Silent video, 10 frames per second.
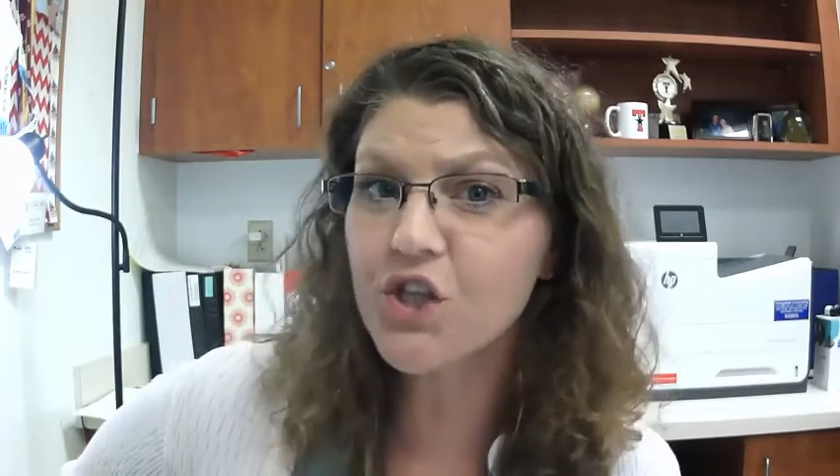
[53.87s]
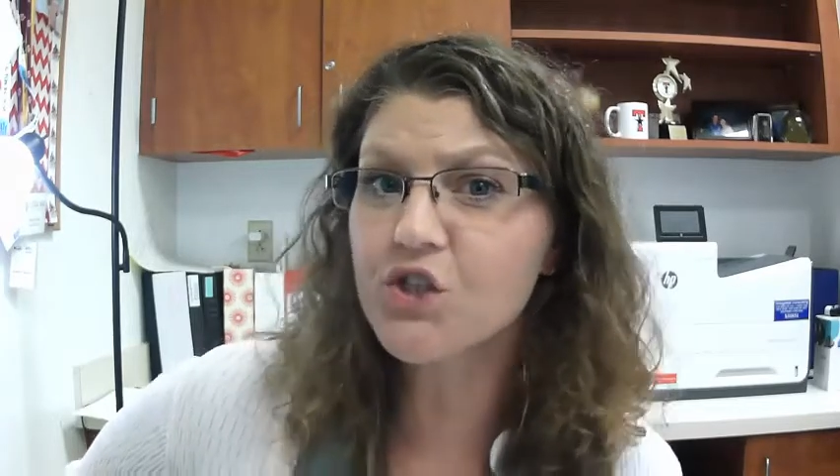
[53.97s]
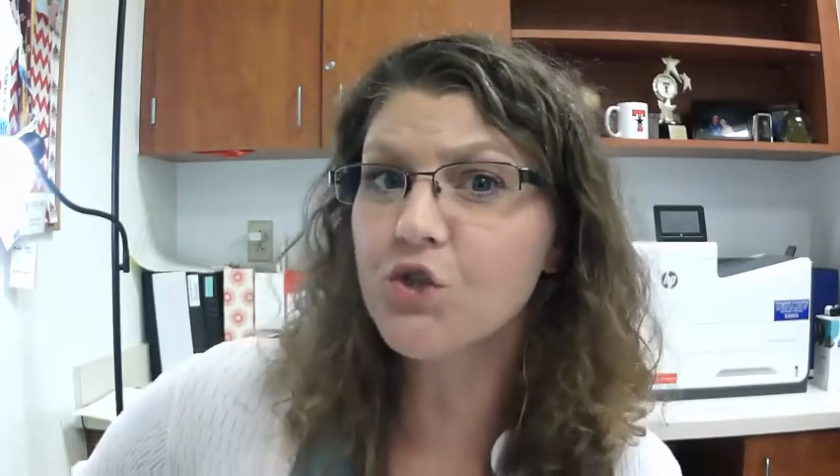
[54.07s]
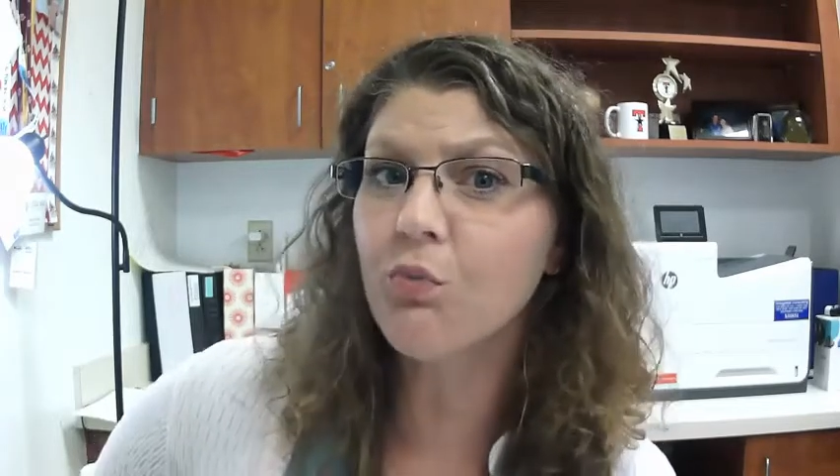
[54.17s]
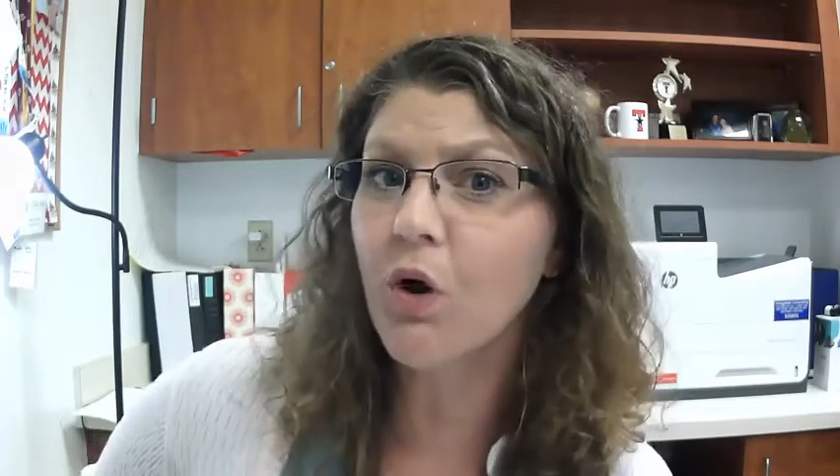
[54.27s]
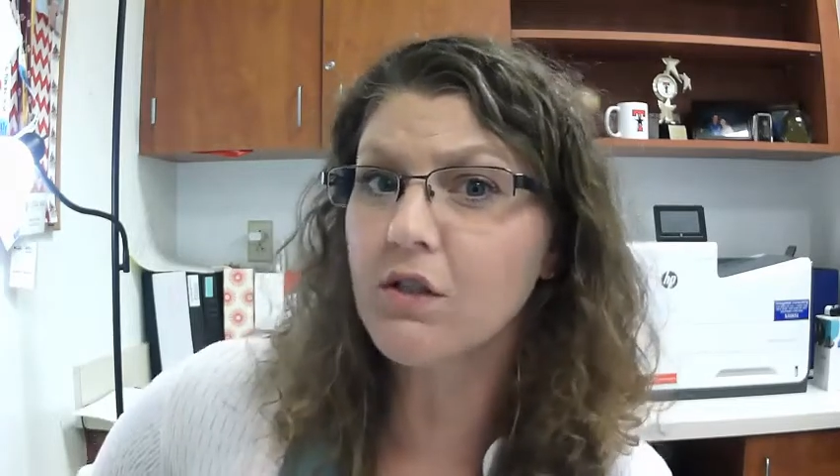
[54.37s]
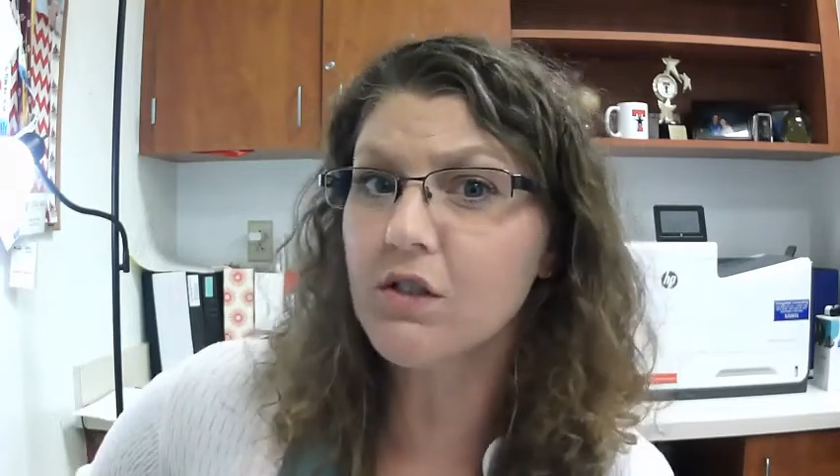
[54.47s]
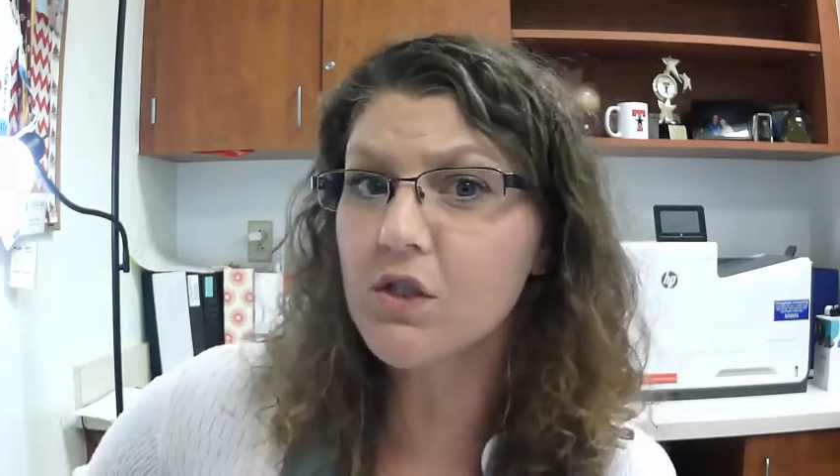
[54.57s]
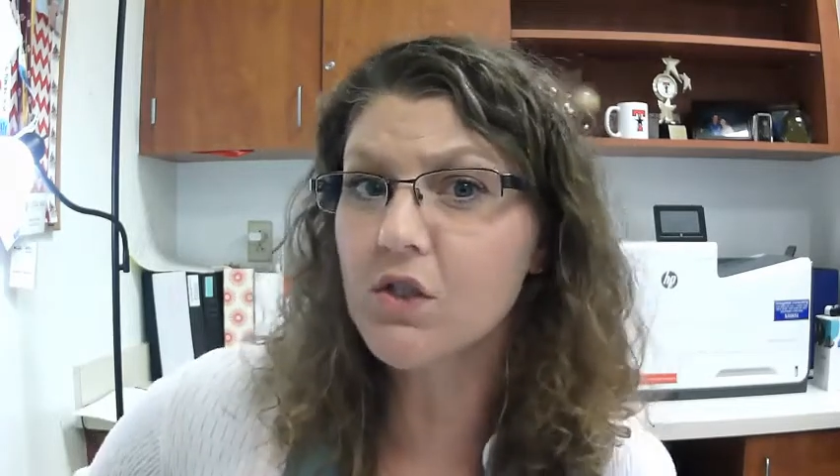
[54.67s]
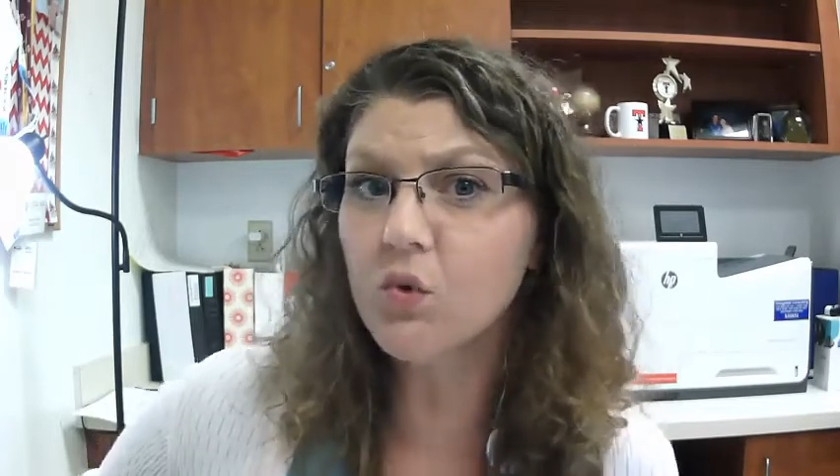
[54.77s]
that you brought
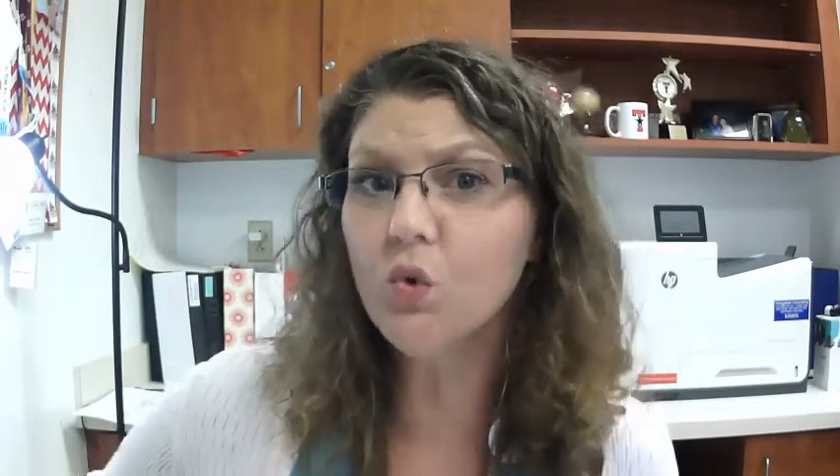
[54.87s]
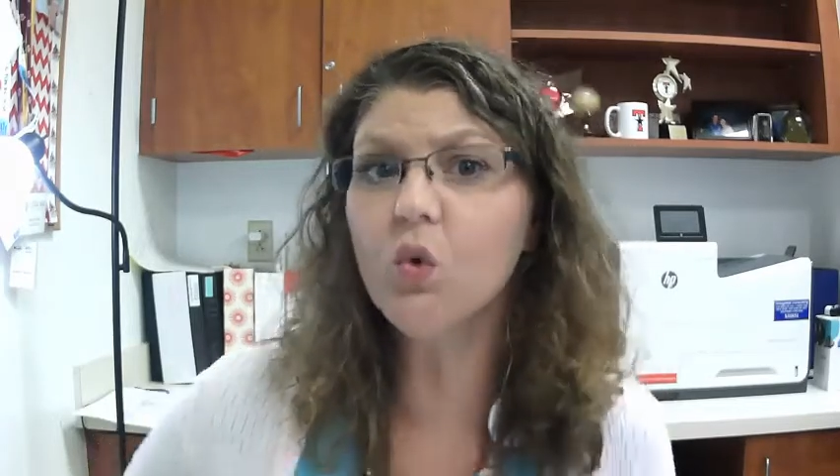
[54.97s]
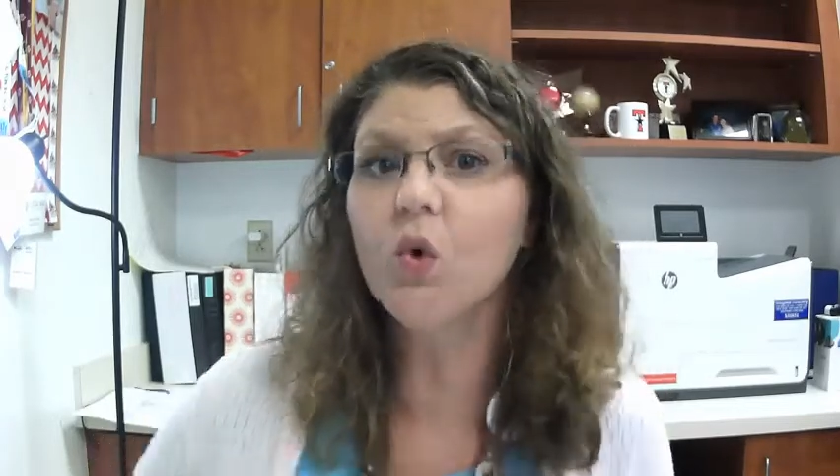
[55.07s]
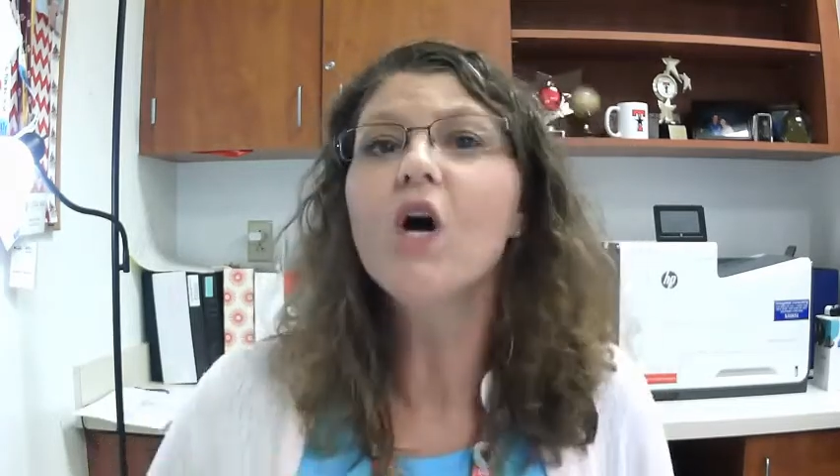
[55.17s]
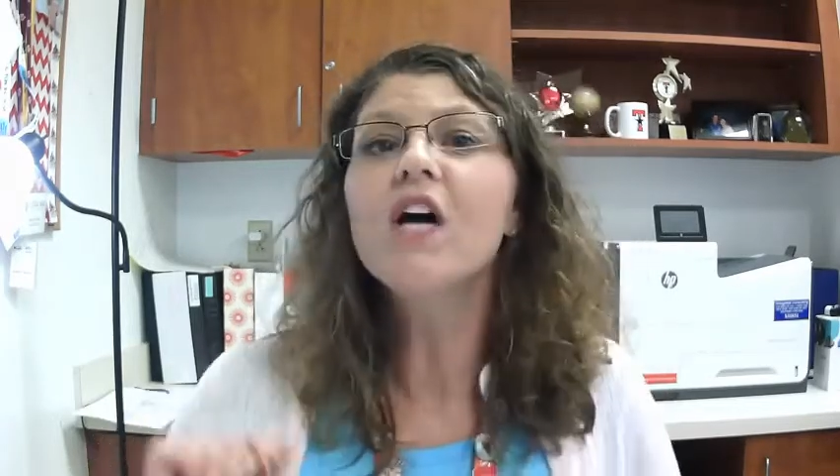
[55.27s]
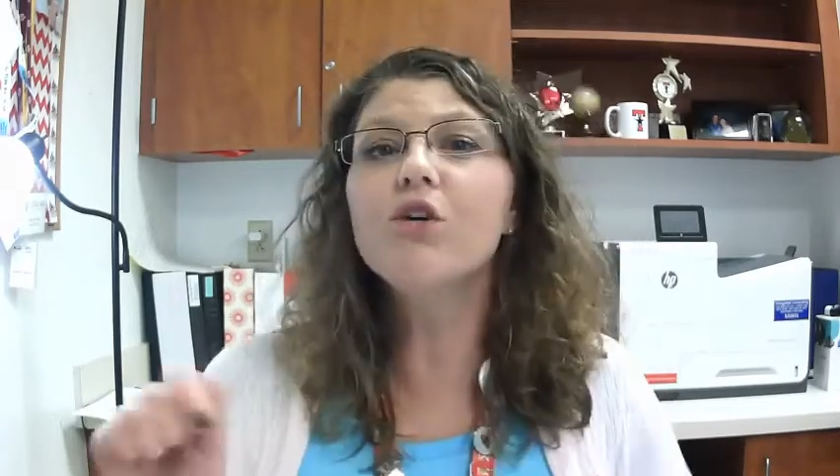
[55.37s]
to school,